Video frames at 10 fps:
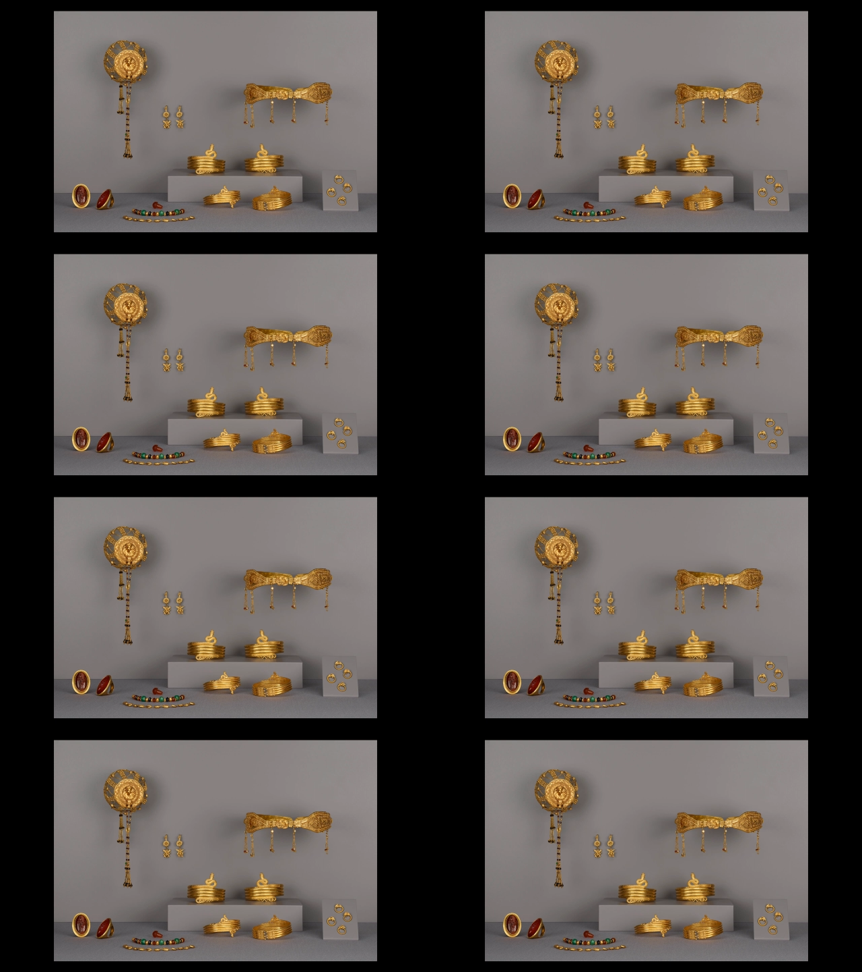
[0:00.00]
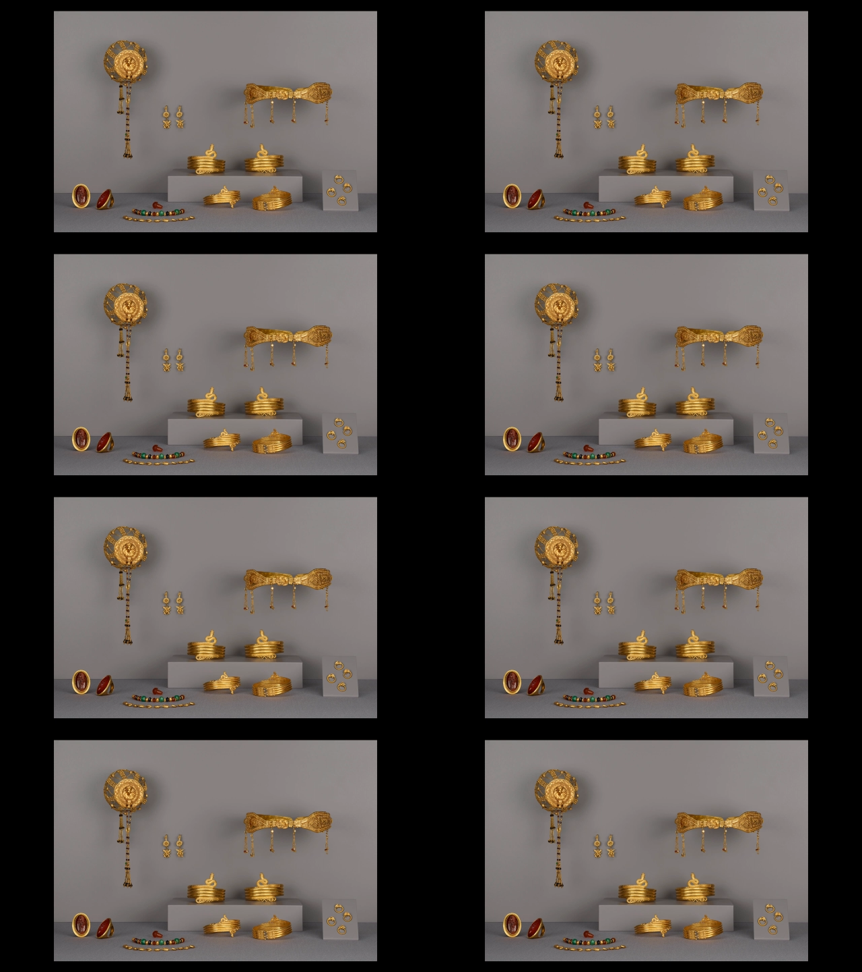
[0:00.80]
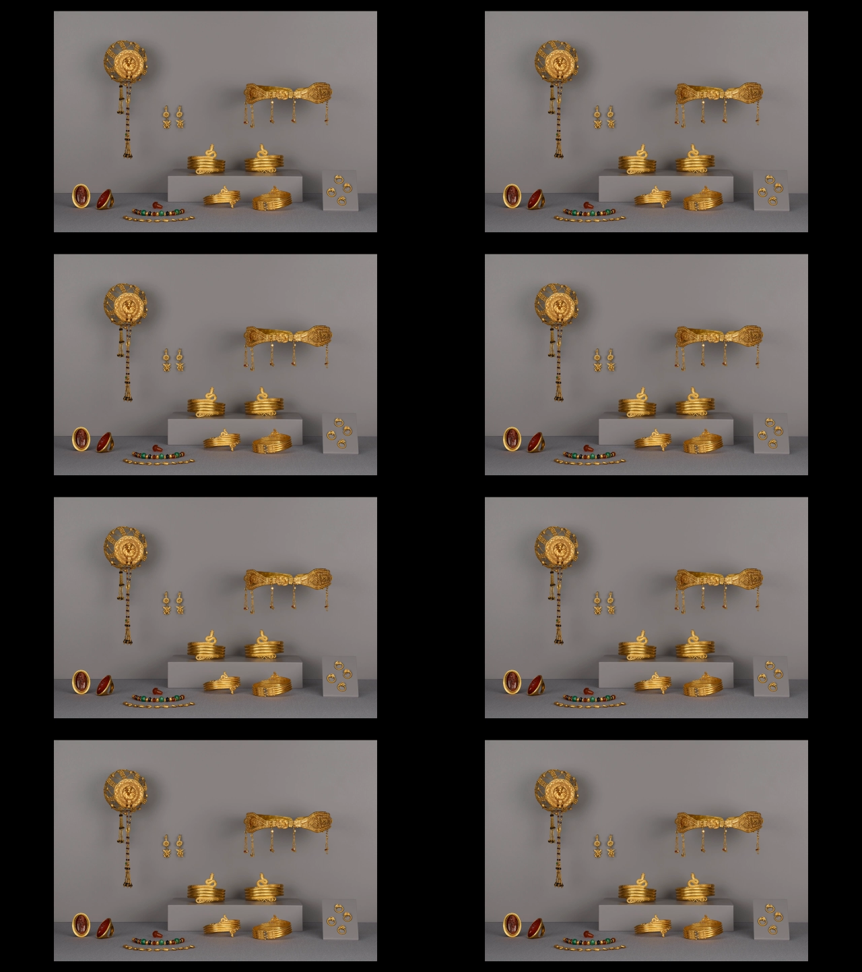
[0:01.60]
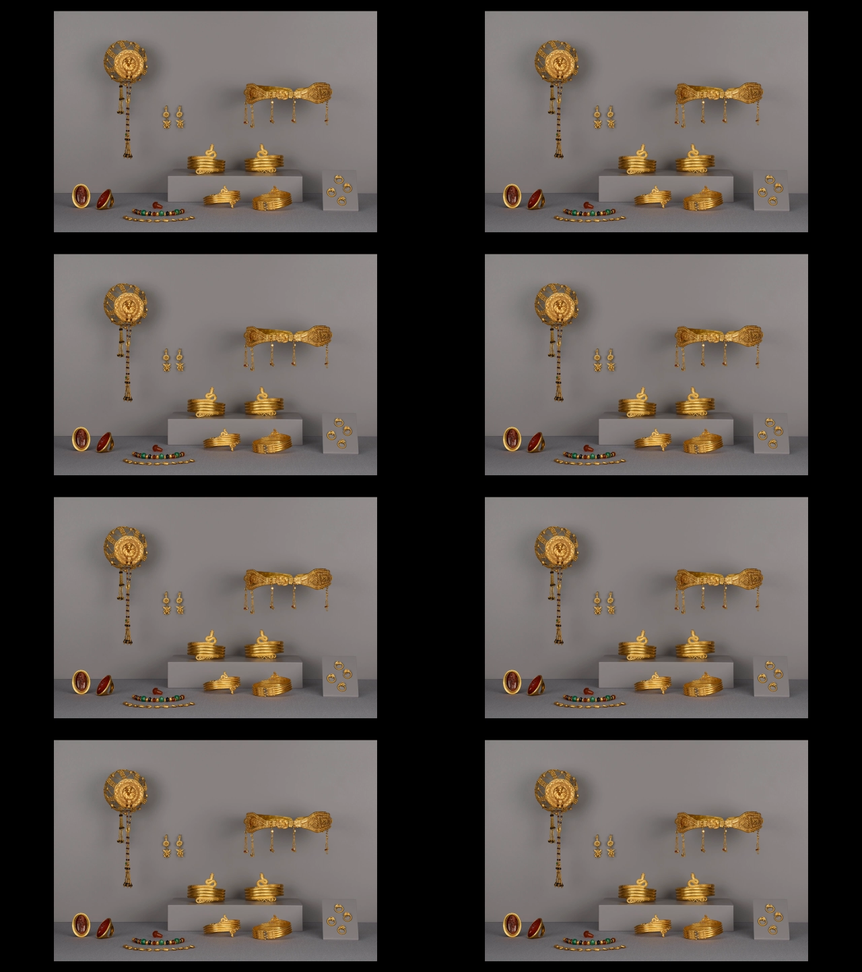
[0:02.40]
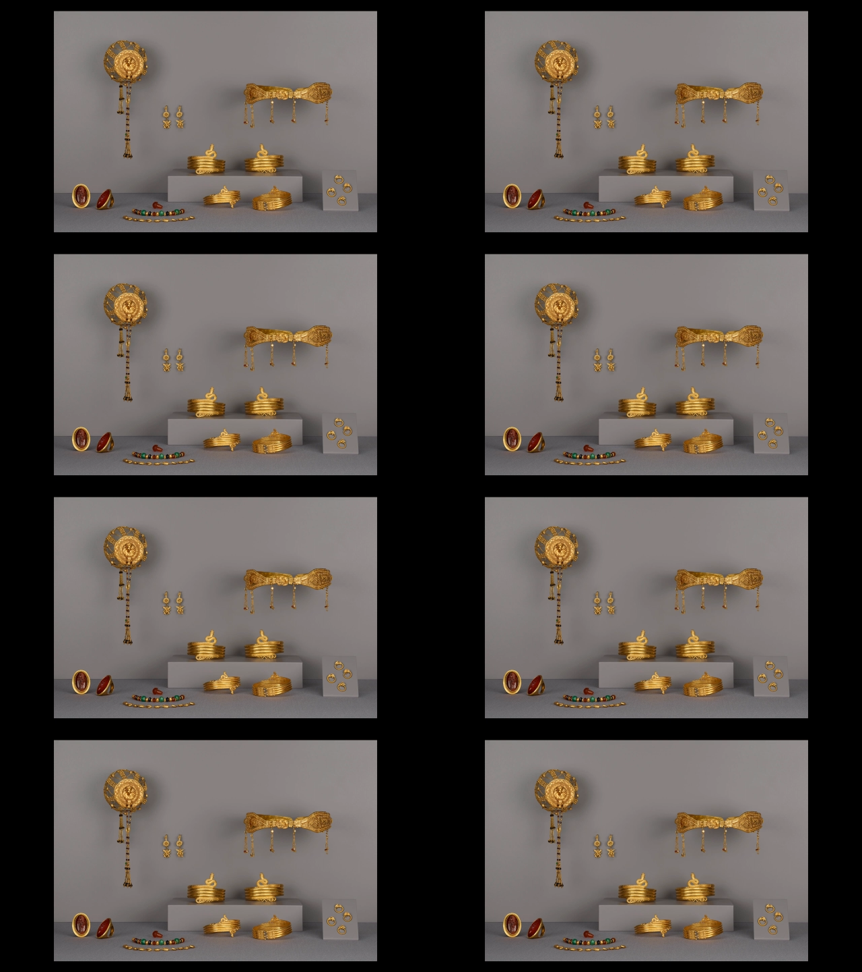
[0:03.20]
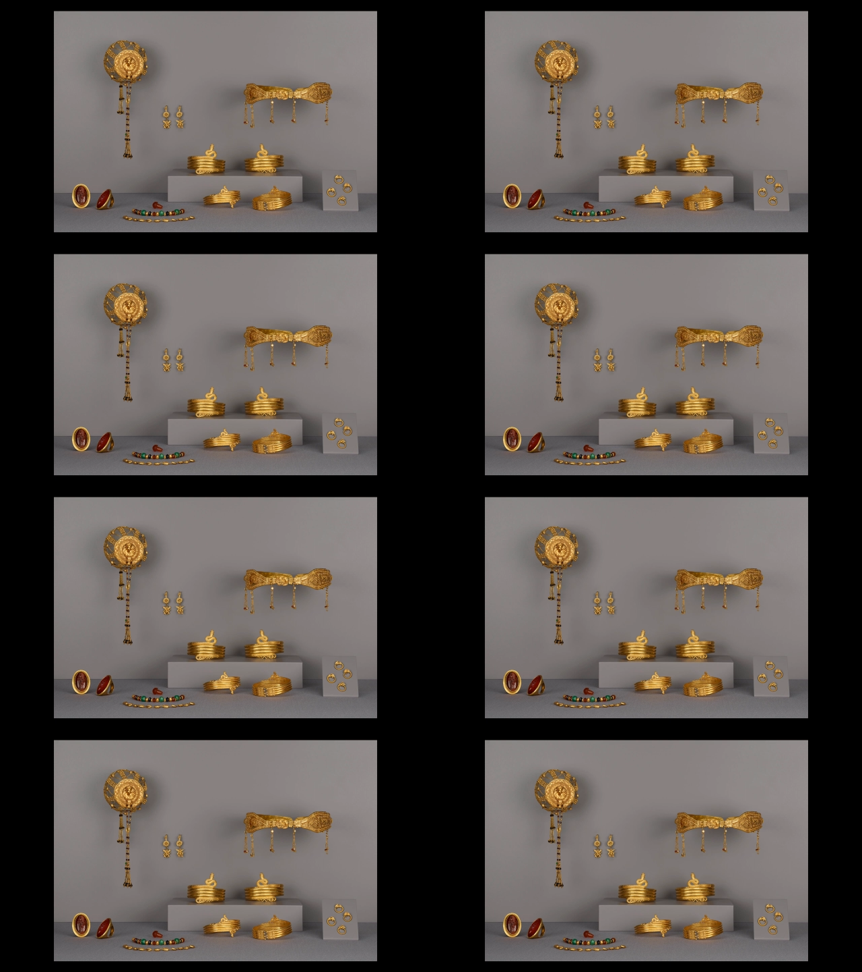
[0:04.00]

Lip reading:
[unreadable: no face in view]